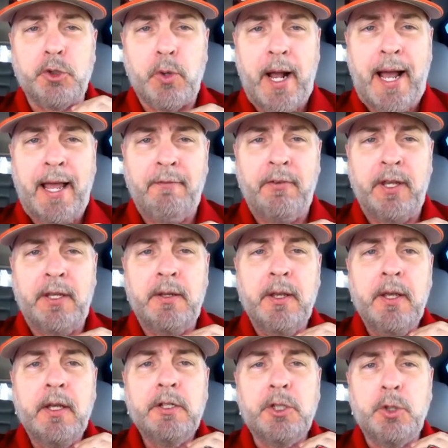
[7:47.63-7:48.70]

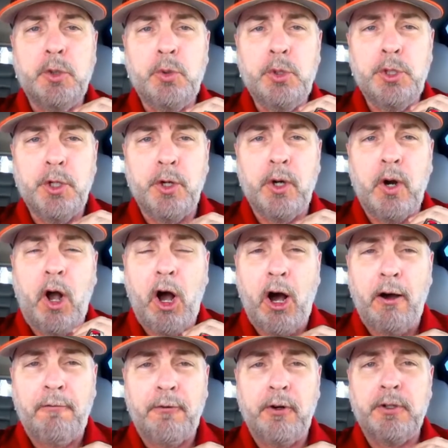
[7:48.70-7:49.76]
driving to your
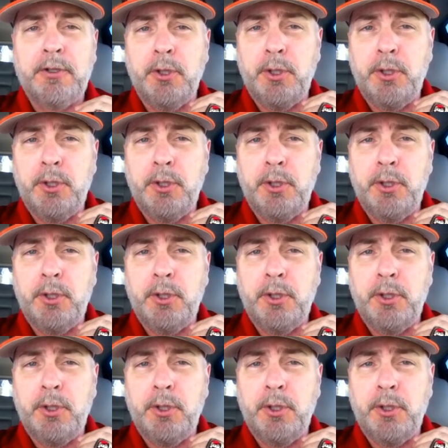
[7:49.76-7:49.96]
offer,